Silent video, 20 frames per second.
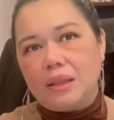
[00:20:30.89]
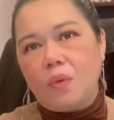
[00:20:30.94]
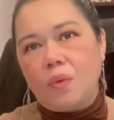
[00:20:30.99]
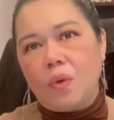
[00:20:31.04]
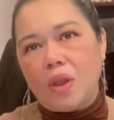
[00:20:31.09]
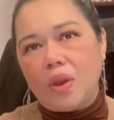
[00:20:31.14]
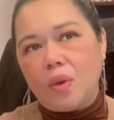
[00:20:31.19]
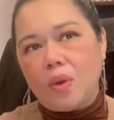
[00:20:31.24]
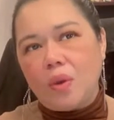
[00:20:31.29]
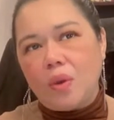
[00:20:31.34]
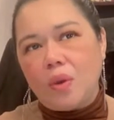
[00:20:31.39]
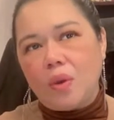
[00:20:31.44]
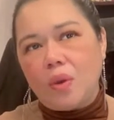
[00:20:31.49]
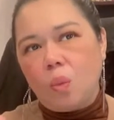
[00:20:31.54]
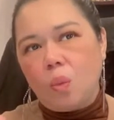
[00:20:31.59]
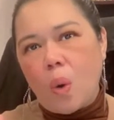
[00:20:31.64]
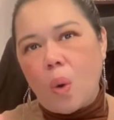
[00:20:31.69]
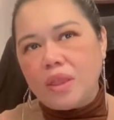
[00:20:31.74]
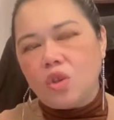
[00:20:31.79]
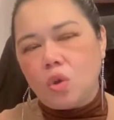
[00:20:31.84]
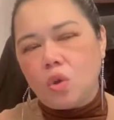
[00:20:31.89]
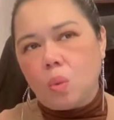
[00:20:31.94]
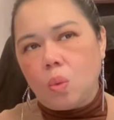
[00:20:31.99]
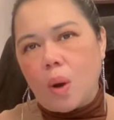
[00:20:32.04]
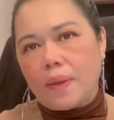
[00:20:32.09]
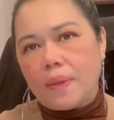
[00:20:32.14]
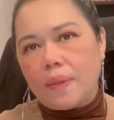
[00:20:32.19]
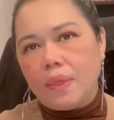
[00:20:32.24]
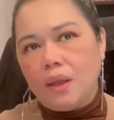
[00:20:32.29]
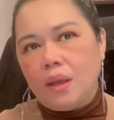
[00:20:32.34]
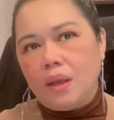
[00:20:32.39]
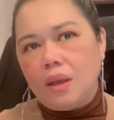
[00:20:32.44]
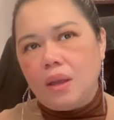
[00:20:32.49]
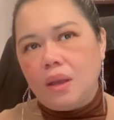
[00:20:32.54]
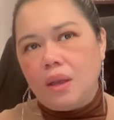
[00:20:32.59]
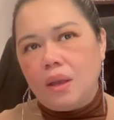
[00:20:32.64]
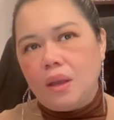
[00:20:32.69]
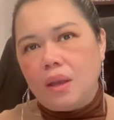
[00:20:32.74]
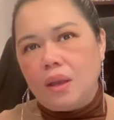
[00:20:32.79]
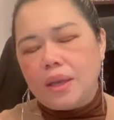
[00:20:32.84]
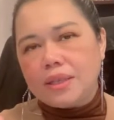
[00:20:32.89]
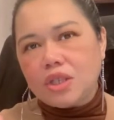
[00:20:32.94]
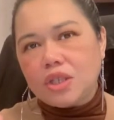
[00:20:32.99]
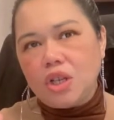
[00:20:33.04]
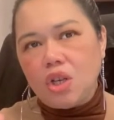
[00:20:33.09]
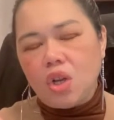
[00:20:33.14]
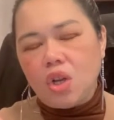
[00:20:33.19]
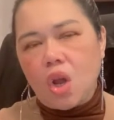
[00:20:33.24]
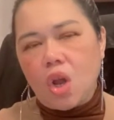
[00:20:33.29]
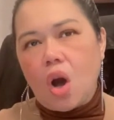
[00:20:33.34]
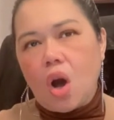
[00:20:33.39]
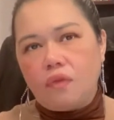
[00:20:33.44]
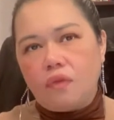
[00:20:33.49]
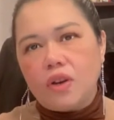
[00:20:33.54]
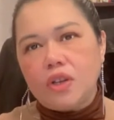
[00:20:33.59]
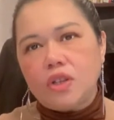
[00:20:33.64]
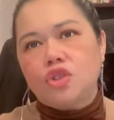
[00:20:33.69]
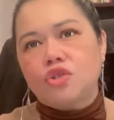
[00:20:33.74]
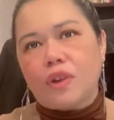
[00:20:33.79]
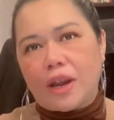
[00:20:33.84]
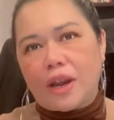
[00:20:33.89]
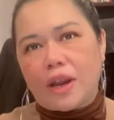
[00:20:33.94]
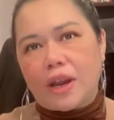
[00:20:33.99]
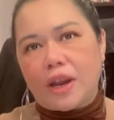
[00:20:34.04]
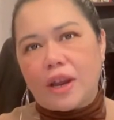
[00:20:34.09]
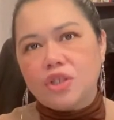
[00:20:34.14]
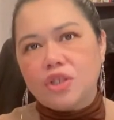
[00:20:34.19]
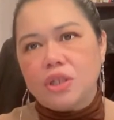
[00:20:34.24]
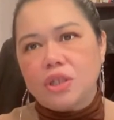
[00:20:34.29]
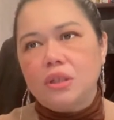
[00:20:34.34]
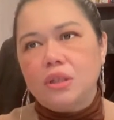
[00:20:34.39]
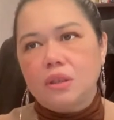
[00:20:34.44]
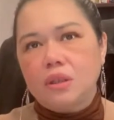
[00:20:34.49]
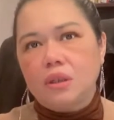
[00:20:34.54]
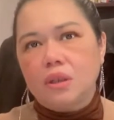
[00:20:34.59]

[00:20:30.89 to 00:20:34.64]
when what you want is actually law of attraction.